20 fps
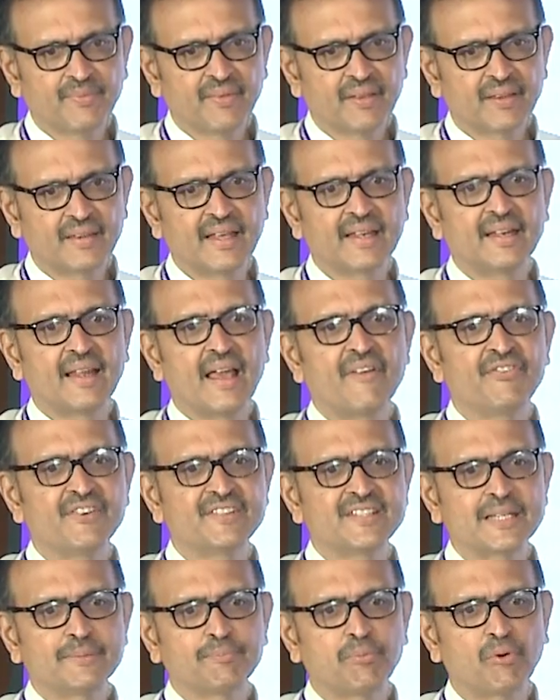Then
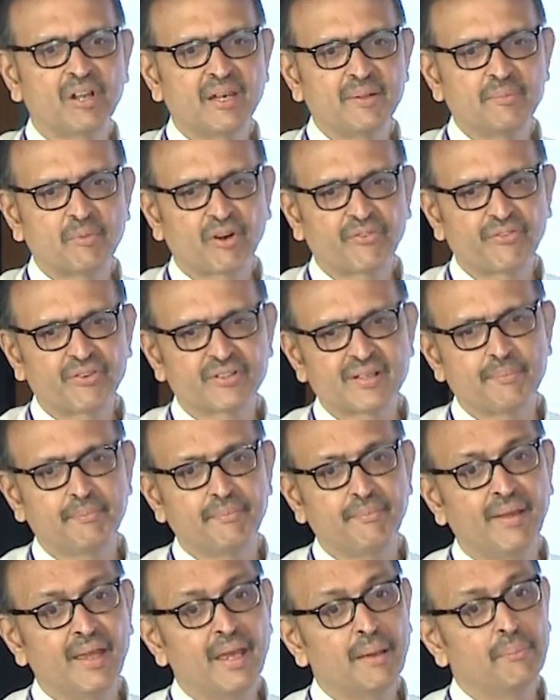FSH polymorphism
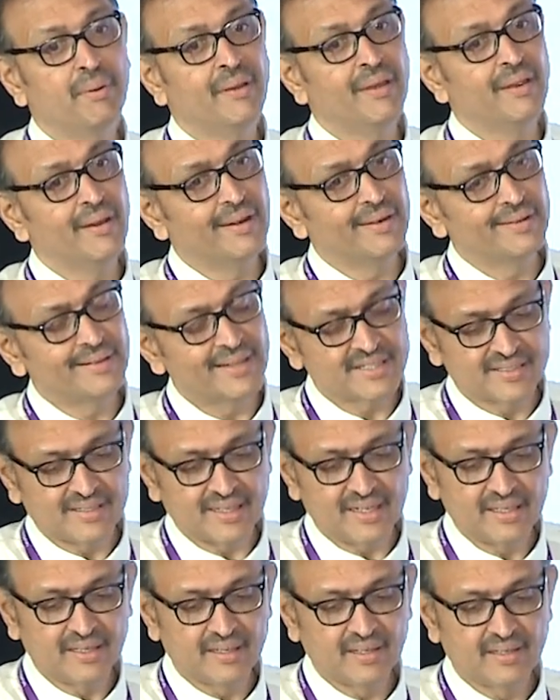may be
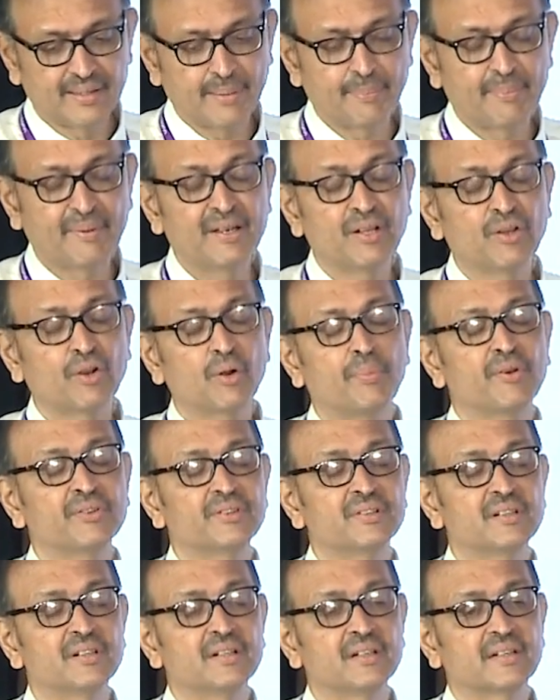tested depending upon
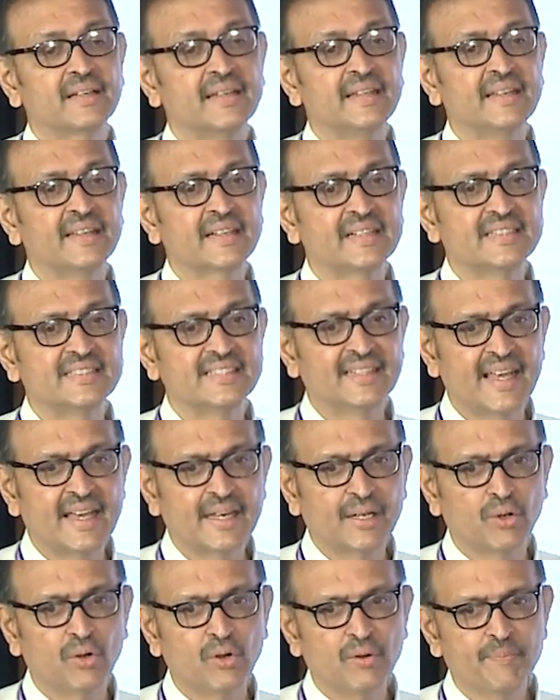the clinical
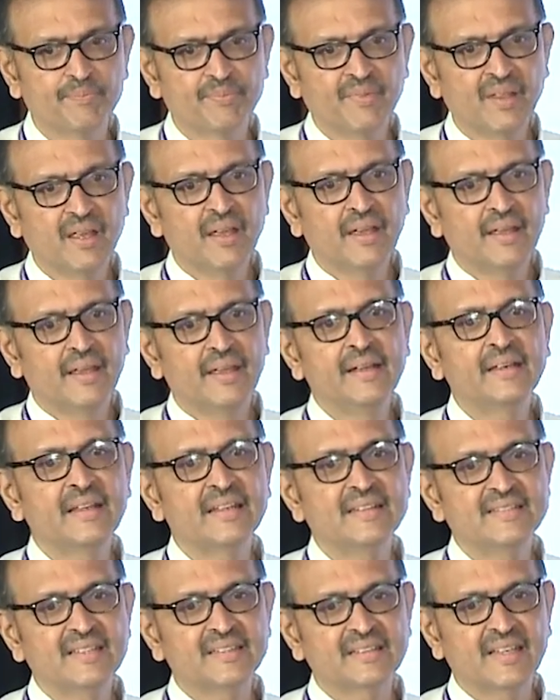scenario.
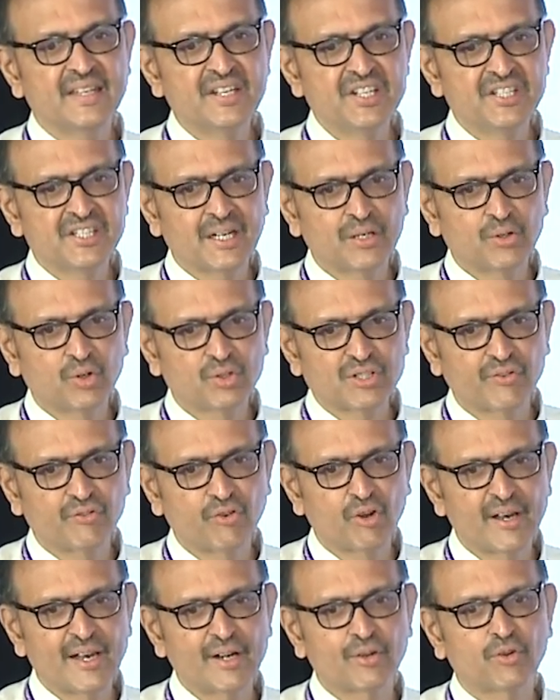Increasing the initial dose of
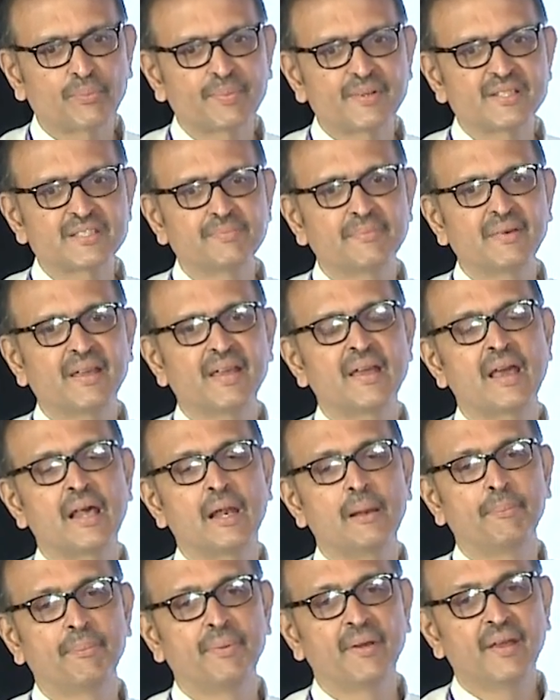gonadotropins may
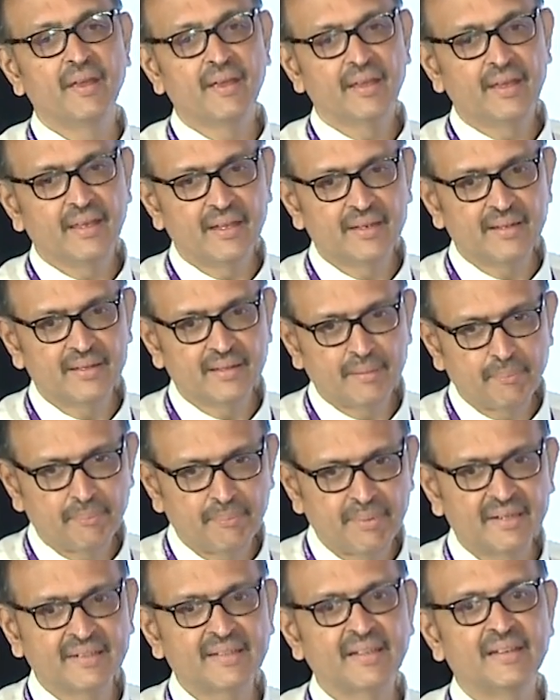help in
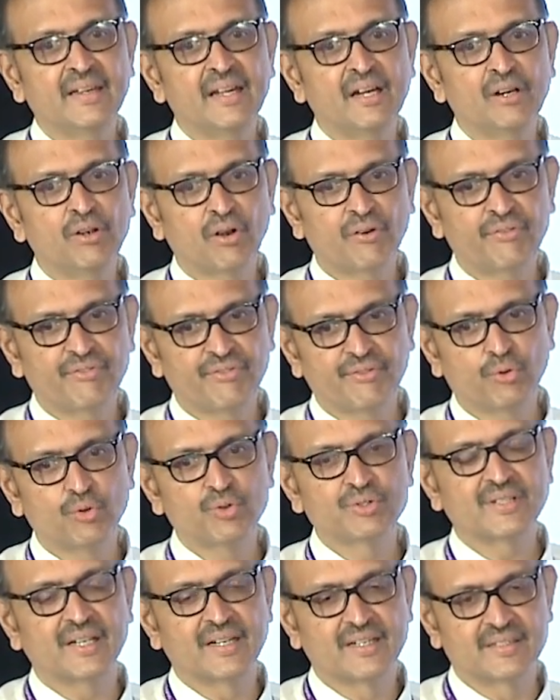better yield of
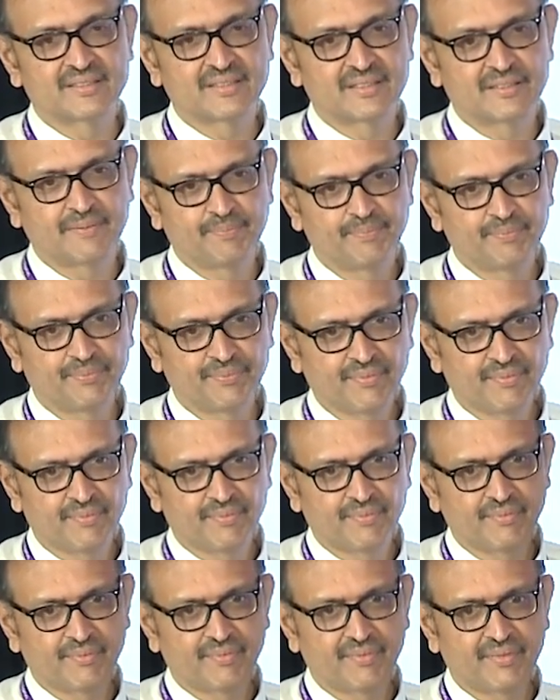oocytes.
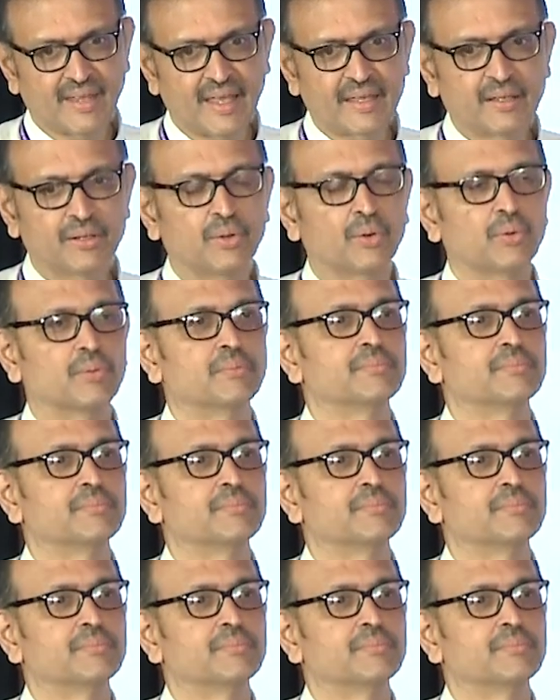Thank you.